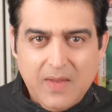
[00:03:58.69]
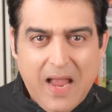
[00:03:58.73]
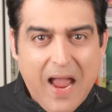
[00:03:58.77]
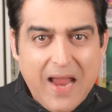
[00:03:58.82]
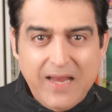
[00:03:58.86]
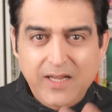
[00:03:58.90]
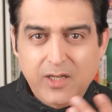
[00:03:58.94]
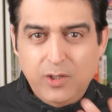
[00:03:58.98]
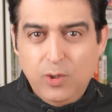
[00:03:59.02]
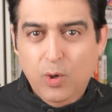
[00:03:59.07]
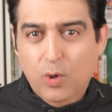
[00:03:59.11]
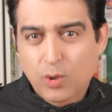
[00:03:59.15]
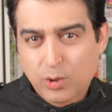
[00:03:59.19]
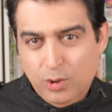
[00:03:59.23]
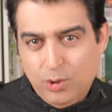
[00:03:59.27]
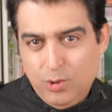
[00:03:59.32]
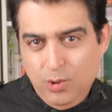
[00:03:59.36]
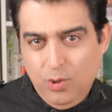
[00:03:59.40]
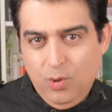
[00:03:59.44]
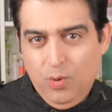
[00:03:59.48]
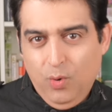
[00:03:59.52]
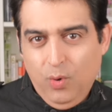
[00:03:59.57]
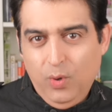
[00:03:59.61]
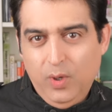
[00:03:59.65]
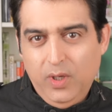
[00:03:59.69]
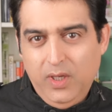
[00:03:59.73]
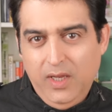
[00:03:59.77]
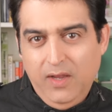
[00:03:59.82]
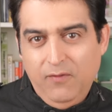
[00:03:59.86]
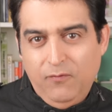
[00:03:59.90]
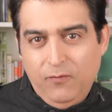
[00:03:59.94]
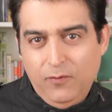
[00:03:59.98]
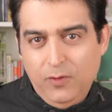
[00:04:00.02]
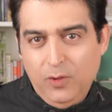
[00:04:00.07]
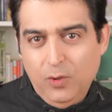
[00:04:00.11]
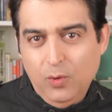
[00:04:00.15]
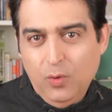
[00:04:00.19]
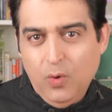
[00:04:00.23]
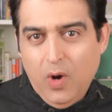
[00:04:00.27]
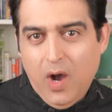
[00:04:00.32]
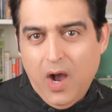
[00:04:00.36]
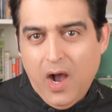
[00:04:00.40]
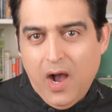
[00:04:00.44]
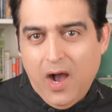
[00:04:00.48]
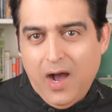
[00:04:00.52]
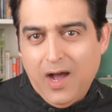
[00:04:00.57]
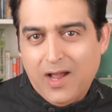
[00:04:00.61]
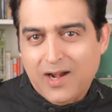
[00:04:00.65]
I don't know if
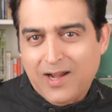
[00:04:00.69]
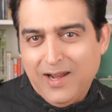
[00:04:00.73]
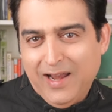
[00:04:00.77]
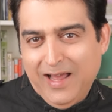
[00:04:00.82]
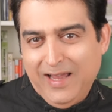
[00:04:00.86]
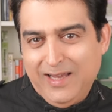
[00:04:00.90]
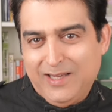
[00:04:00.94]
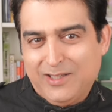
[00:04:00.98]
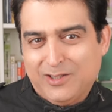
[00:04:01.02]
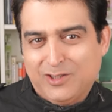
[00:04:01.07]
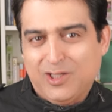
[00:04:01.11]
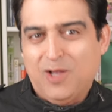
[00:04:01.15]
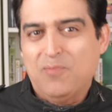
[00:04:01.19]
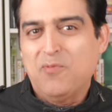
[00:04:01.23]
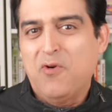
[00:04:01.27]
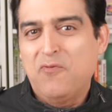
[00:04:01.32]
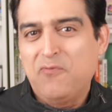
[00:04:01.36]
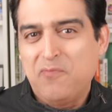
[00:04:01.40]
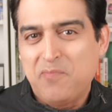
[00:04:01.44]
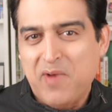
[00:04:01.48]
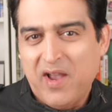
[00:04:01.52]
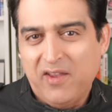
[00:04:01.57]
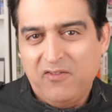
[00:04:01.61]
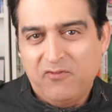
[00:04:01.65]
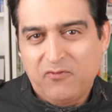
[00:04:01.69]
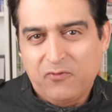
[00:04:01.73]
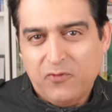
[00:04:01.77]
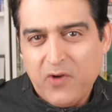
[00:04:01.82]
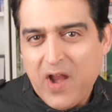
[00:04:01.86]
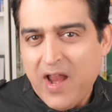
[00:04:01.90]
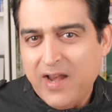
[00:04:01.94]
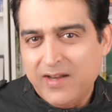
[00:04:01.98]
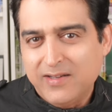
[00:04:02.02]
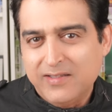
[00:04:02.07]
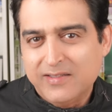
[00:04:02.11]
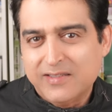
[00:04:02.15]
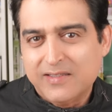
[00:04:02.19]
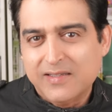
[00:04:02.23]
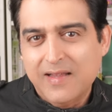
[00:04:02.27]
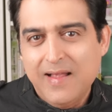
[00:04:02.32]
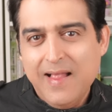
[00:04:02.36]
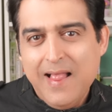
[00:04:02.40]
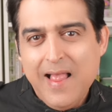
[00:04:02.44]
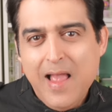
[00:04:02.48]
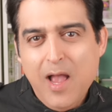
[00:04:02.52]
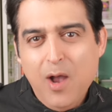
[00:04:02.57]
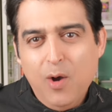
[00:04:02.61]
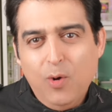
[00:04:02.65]
you are like some of my friends
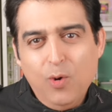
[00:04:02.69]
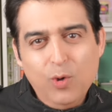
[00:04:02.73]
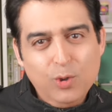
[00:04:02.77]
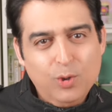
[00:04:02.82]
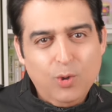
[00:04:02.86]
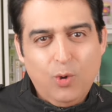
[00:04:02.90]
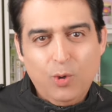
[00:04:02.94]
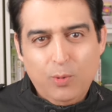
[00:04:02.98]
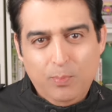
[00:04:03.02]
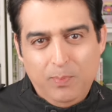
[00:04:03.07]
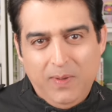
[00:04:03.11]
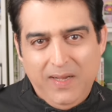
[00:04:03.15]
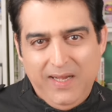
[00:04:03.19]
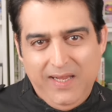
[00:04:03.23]
who don't